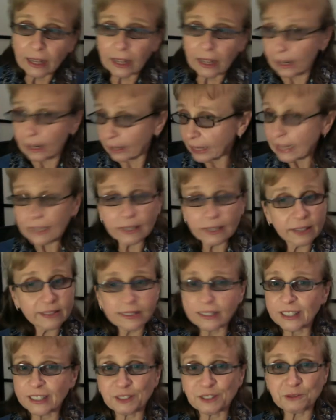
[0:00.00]
he does
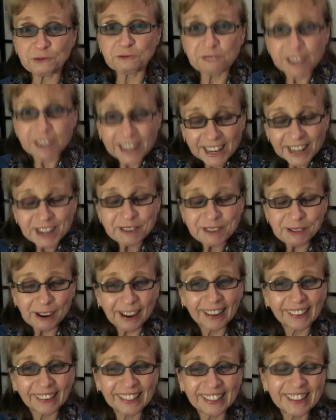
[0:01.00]
these really
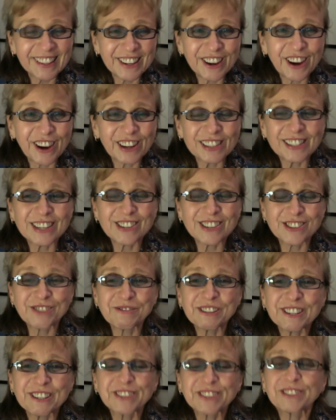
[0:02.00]
well in the yoga session,
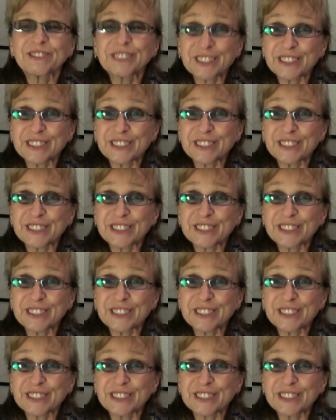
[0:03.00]
which is